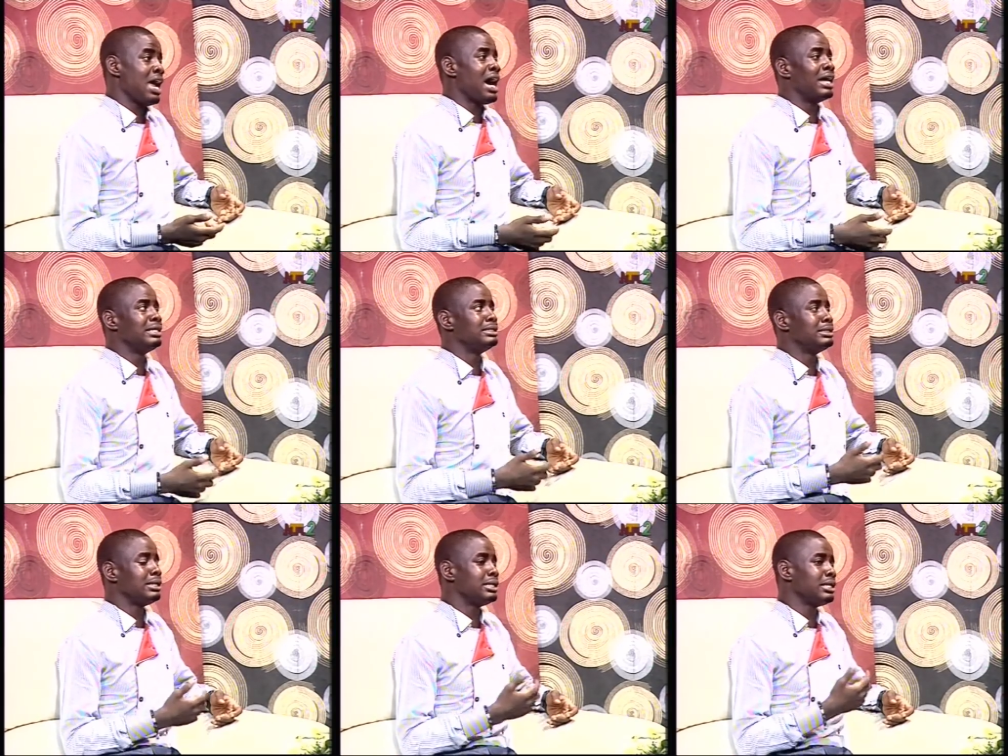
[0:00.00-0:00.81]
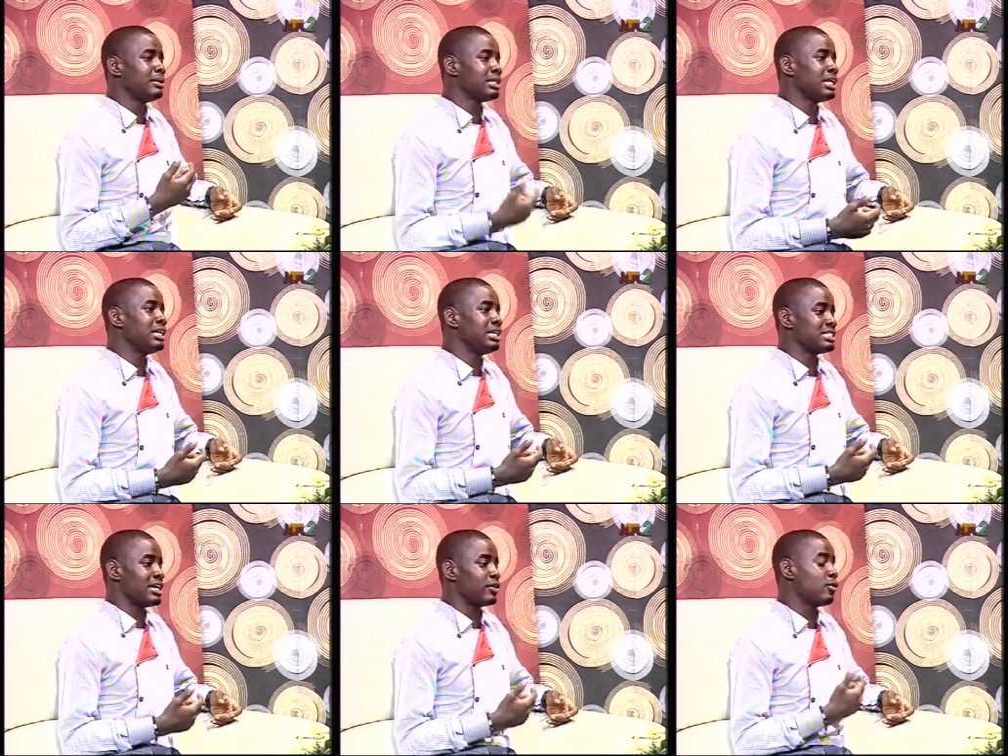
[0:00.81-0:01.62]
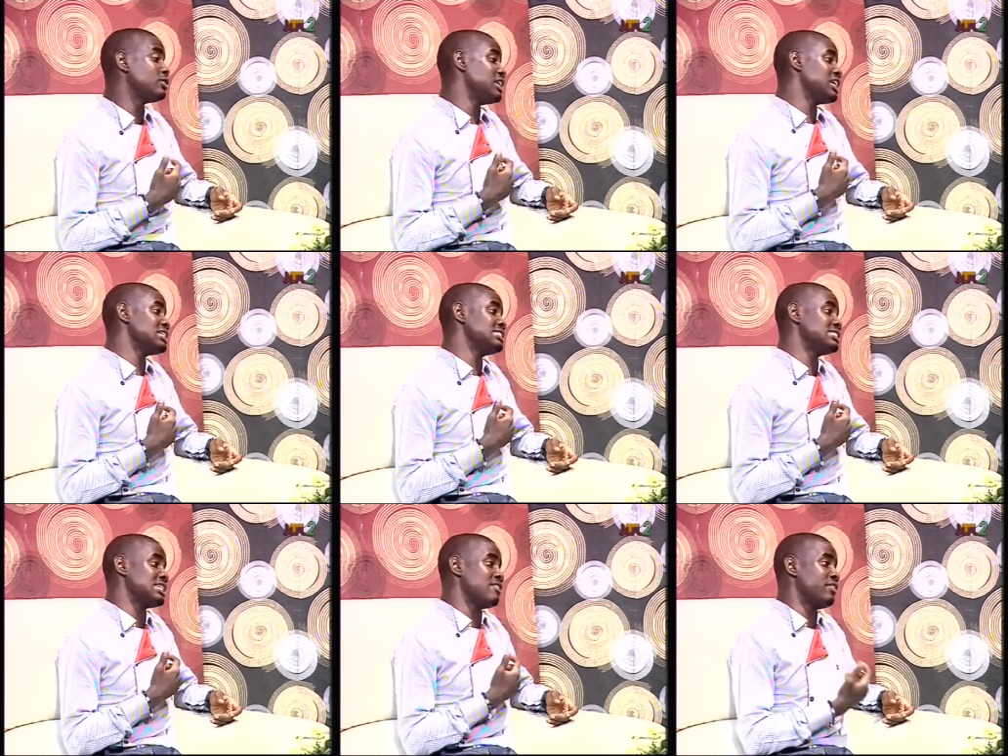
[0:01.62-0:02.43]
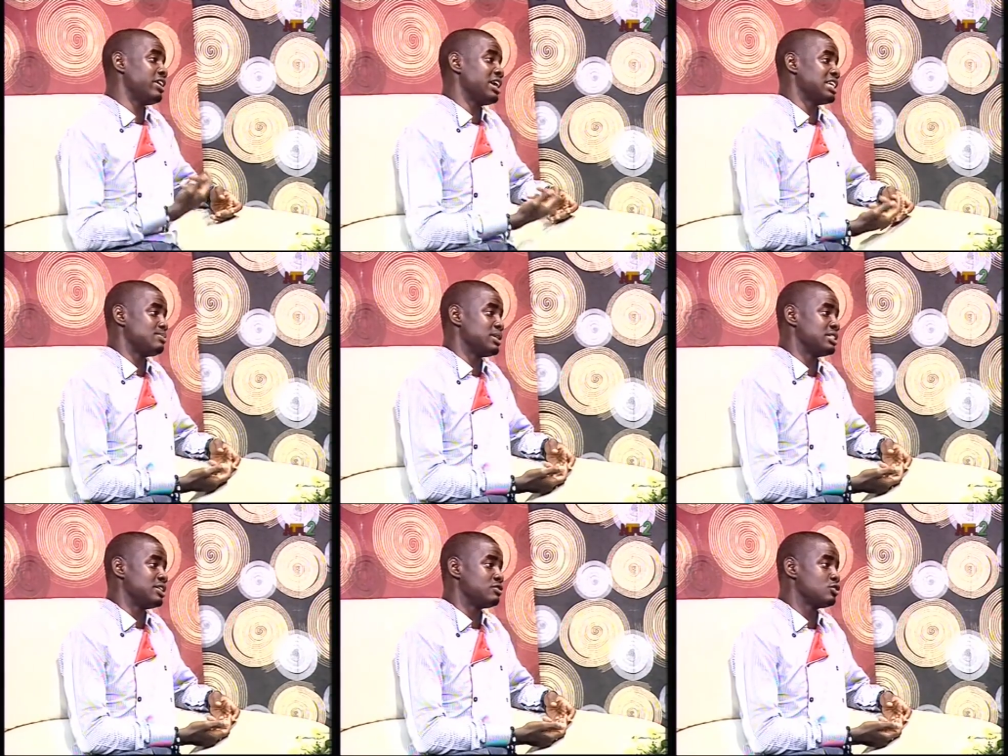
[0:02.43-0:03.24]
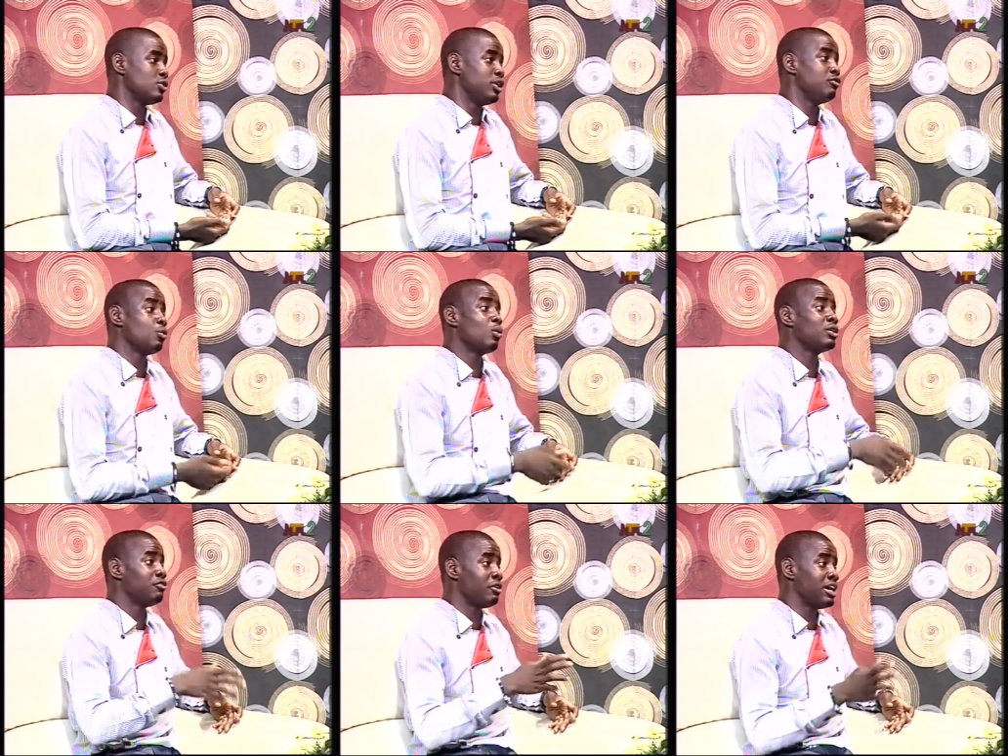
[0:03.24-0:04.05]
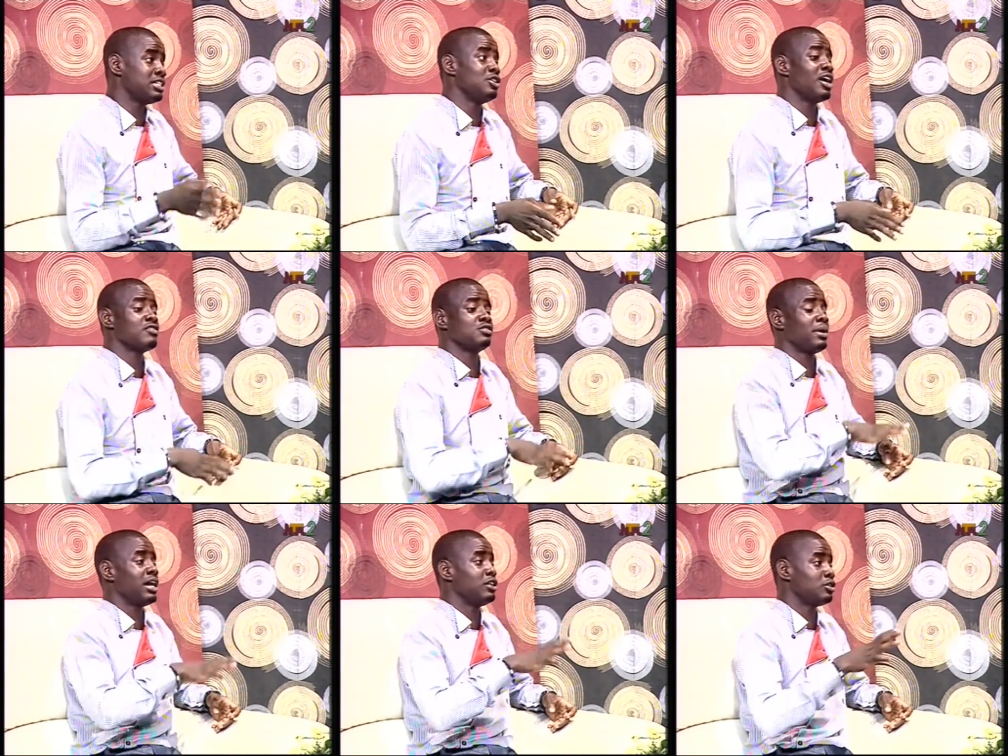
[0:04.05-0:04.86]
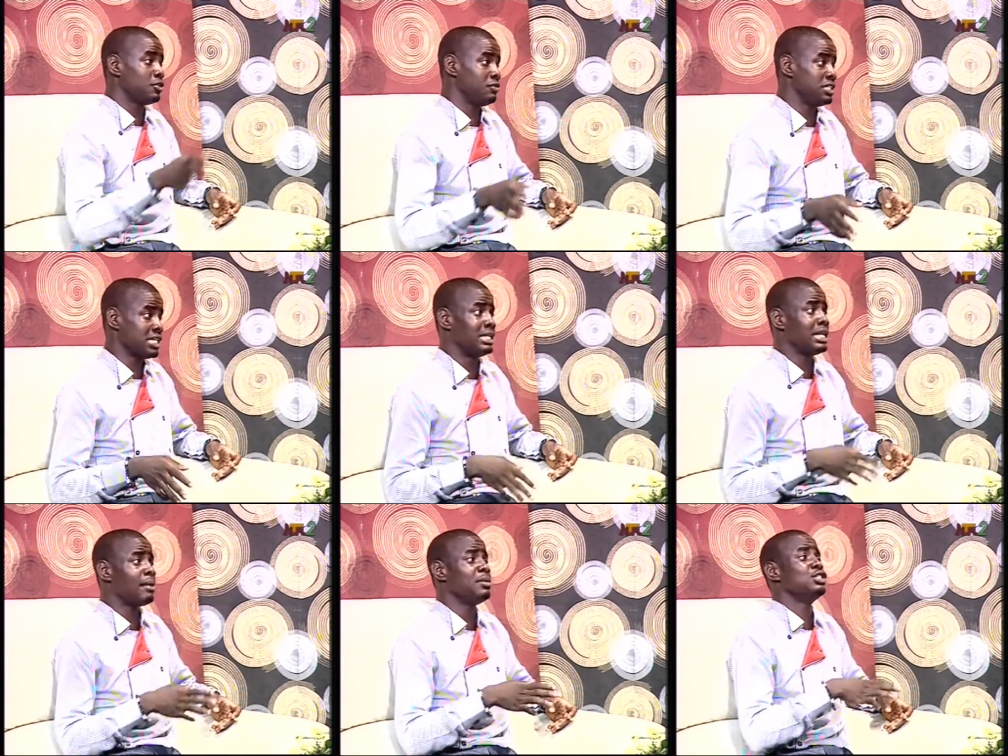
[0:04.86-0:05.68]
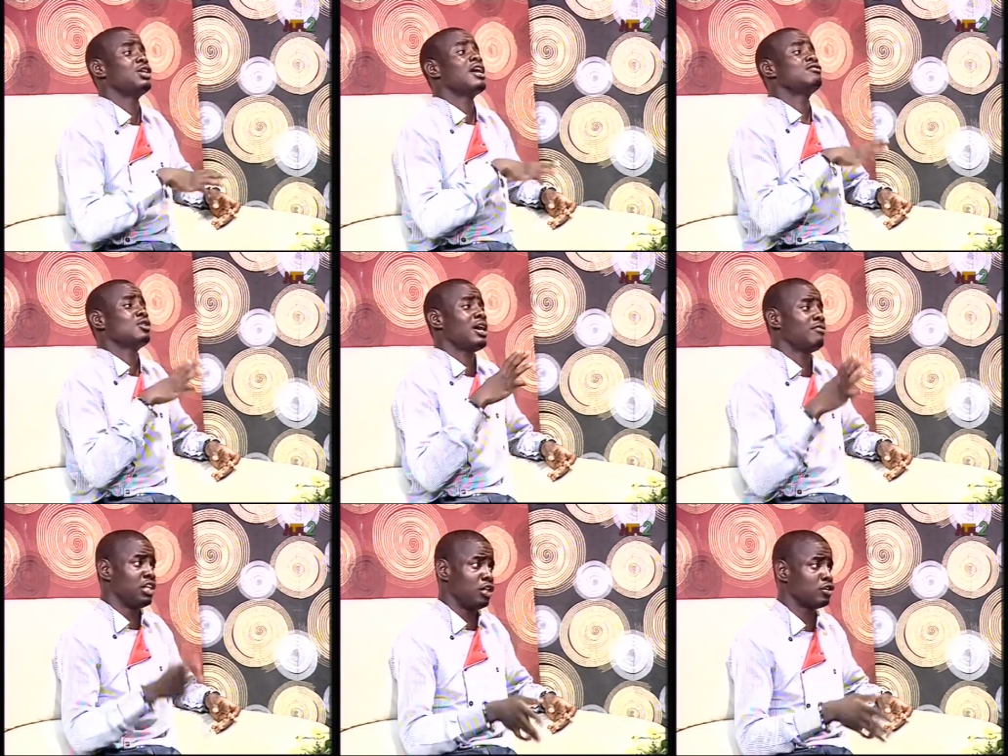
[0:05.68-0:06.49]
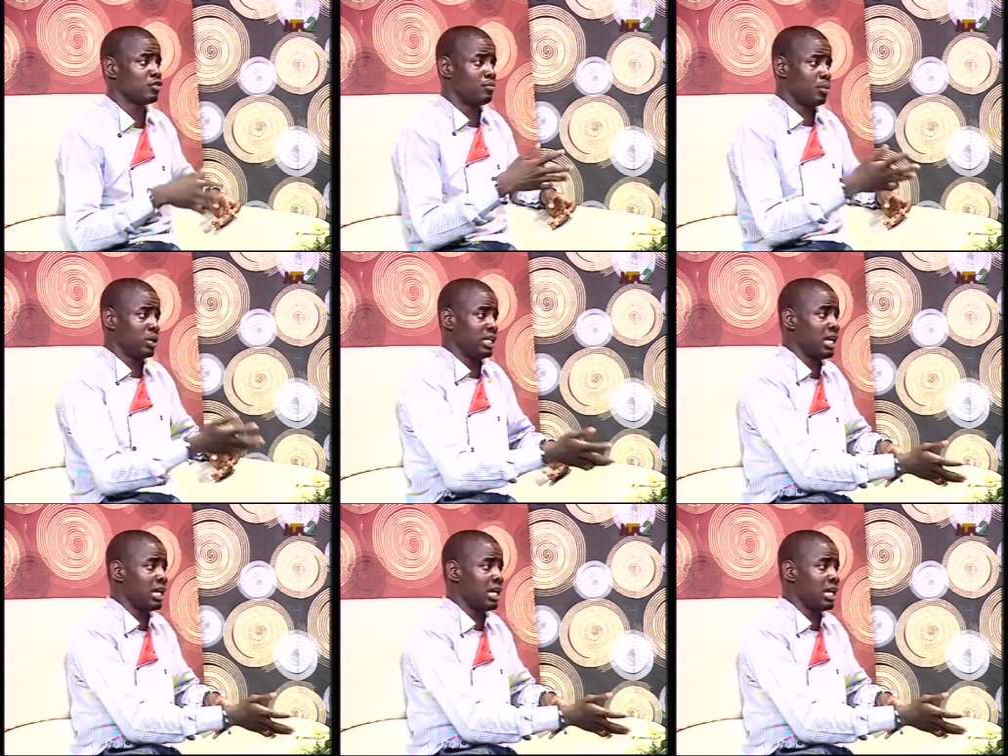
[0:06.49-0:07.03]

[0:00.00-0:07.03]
and the thing is that gold necklaces are very expensive. So if you want variety, you have to buy a lot of it, and that means you have to have a lot of money.